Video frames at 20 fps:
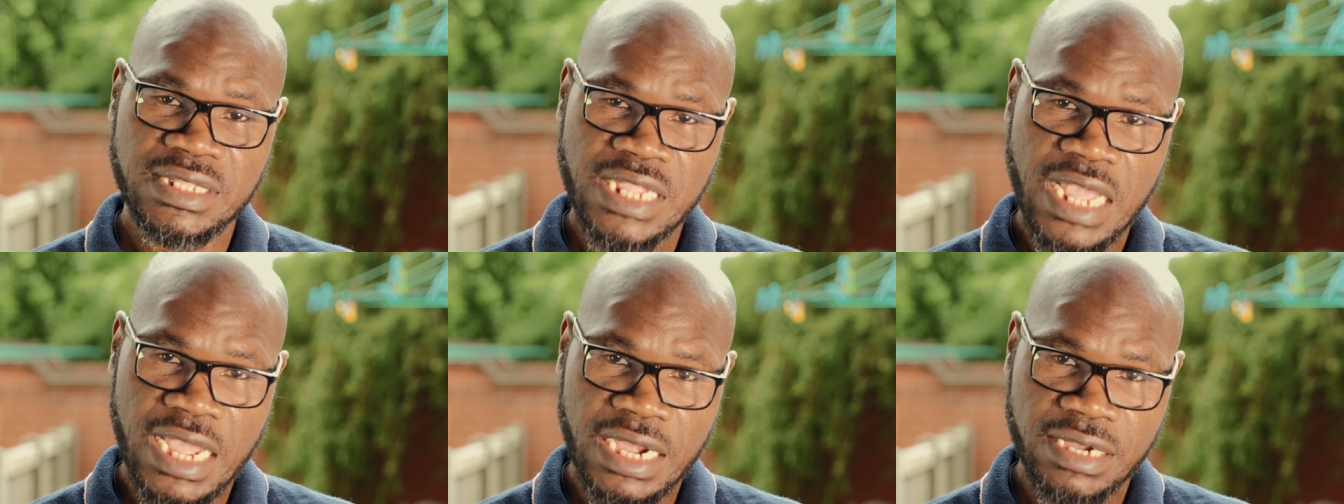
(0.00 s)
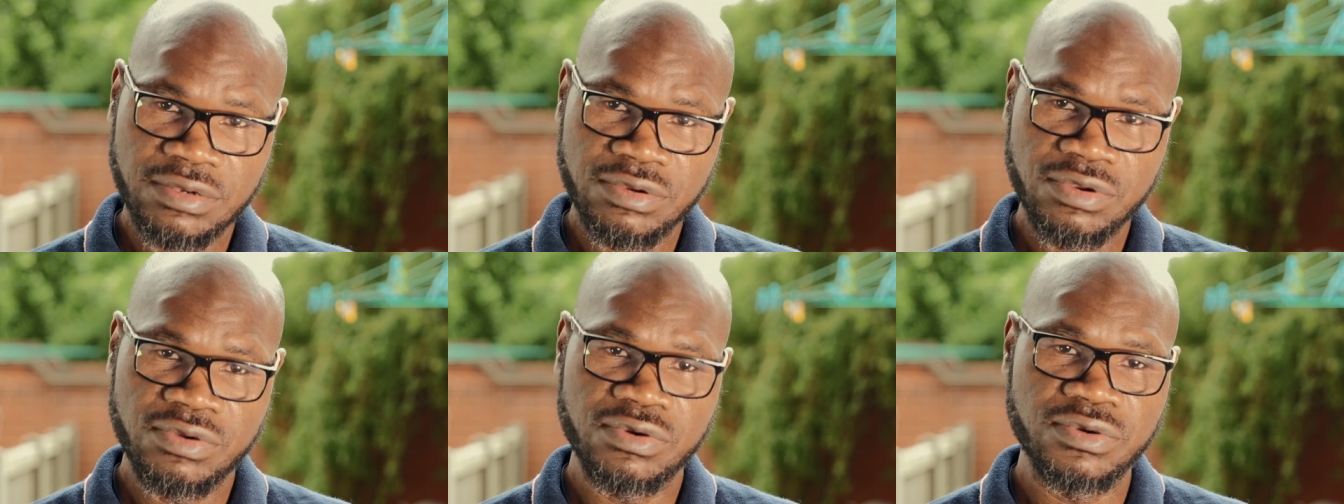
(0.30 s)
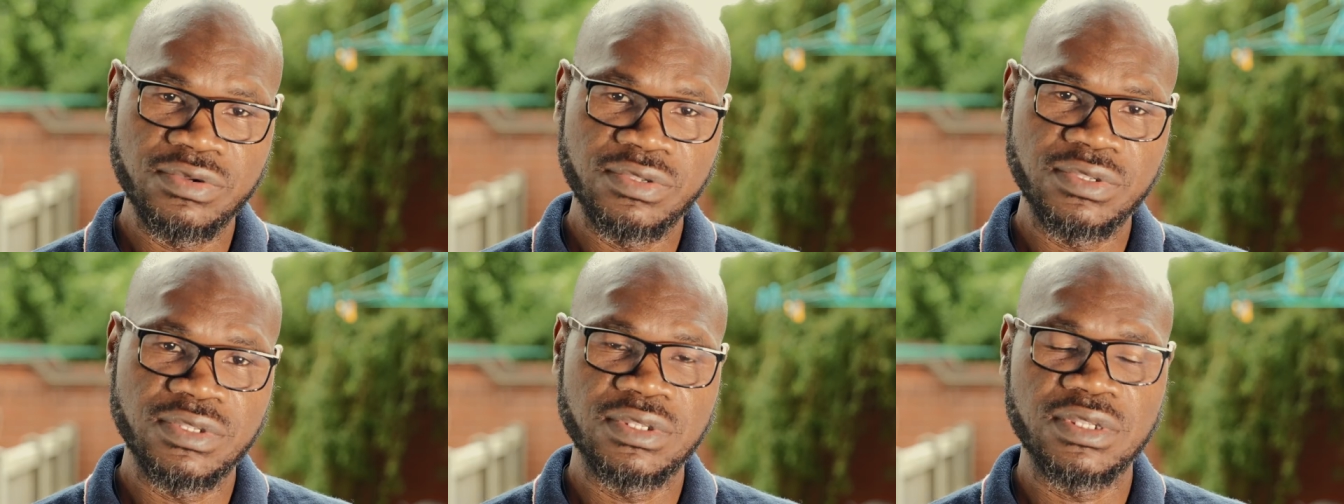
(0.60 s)

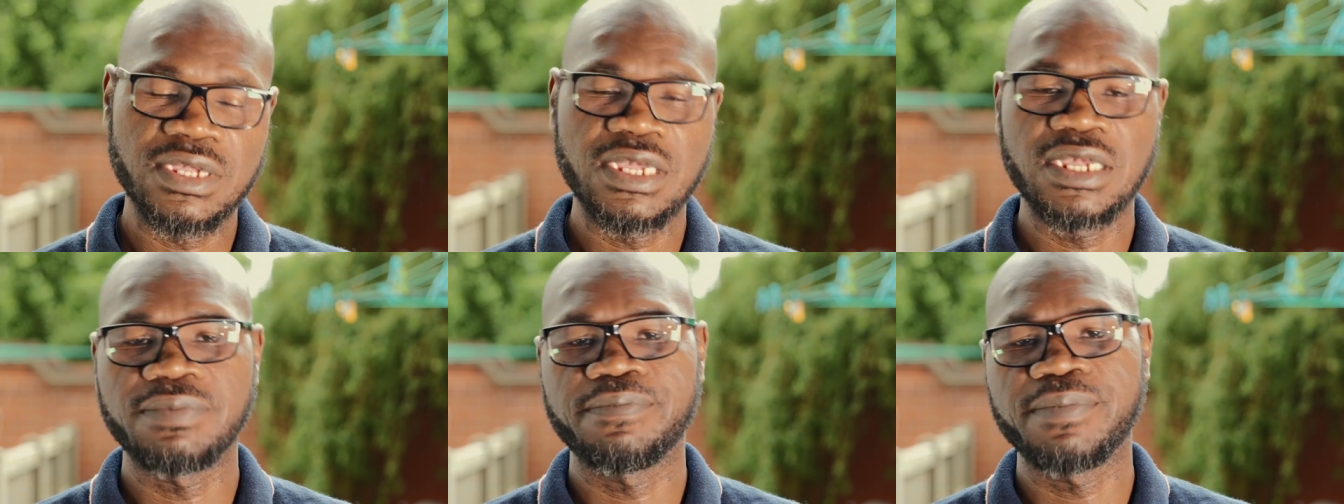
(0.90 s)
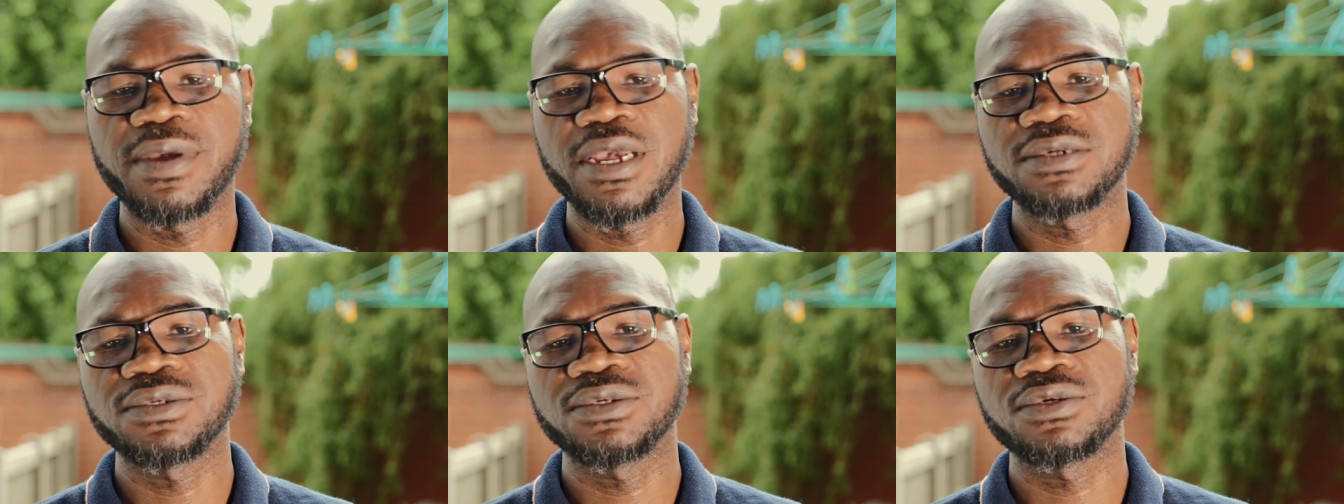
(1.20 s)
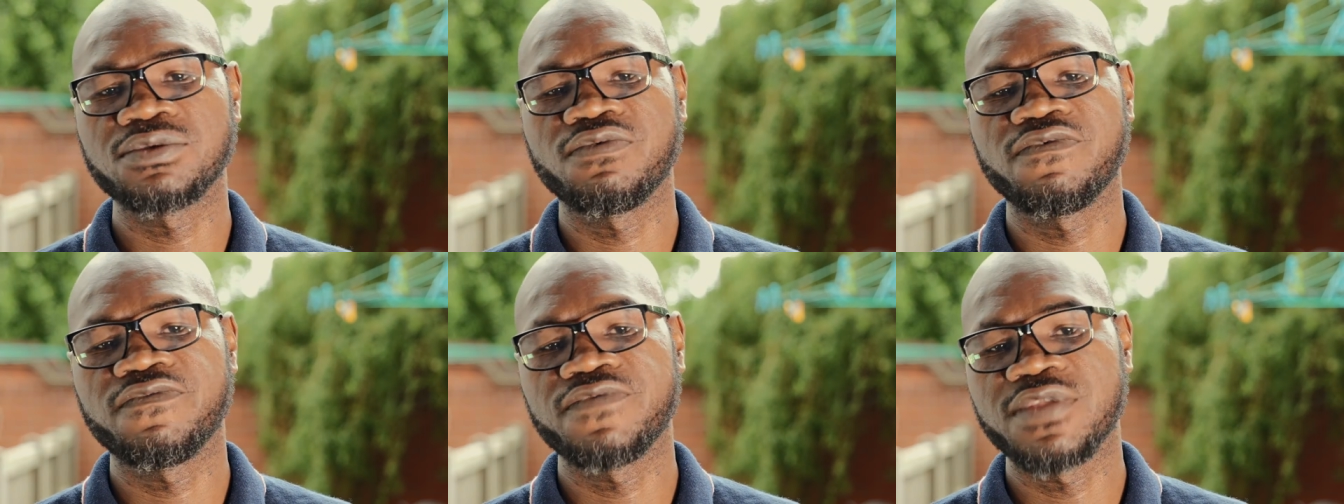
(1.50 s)
diagnosed, a
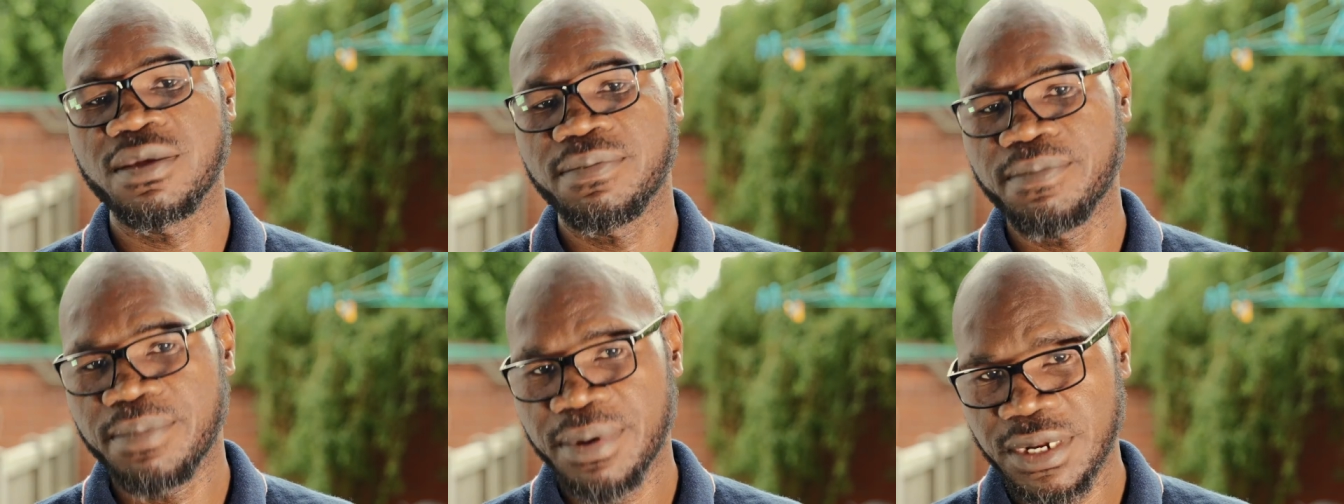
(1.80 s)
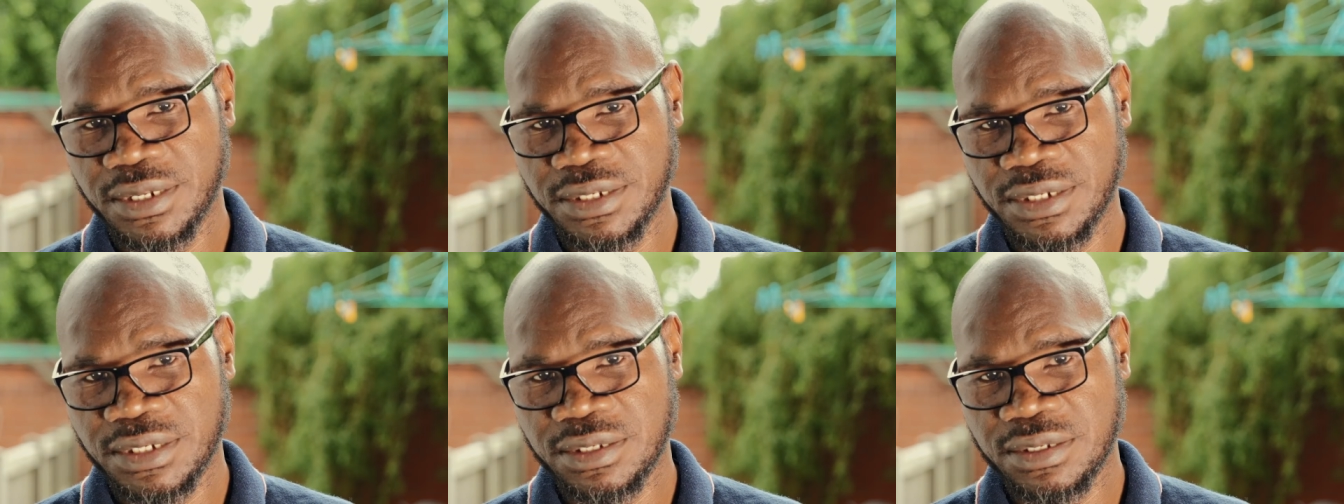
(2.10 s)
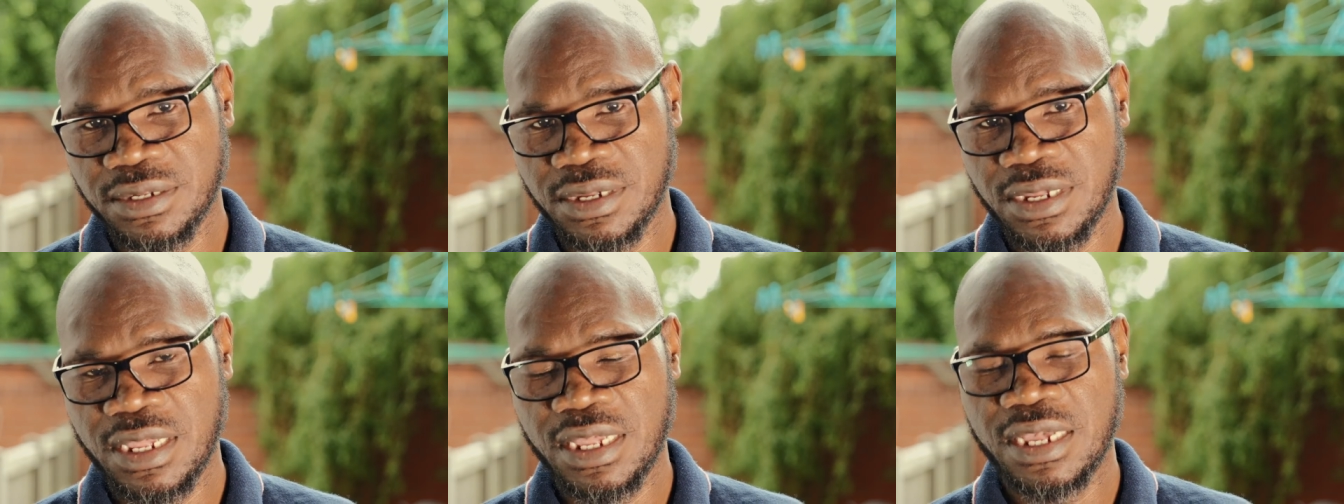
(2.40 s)
person with depression